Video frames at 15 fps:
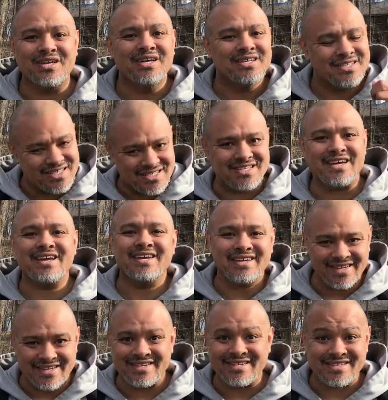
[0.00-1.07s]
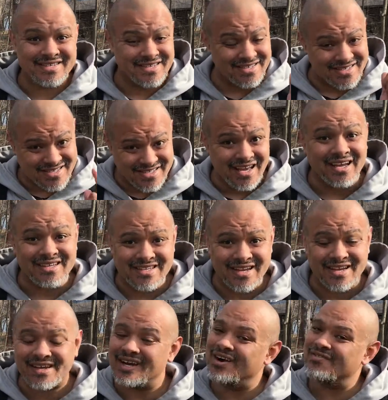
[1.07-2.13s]
Today is
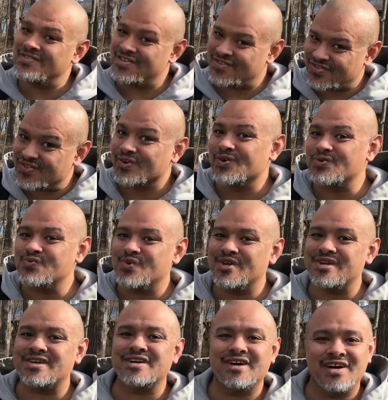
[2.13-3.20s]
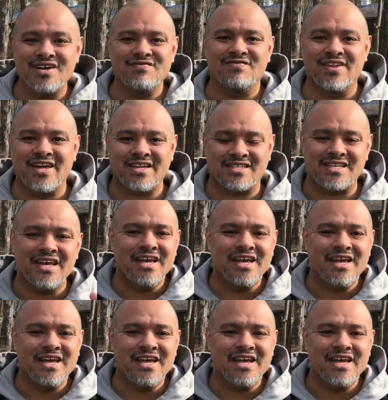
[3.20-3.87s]
Sunday of the third week of Lent,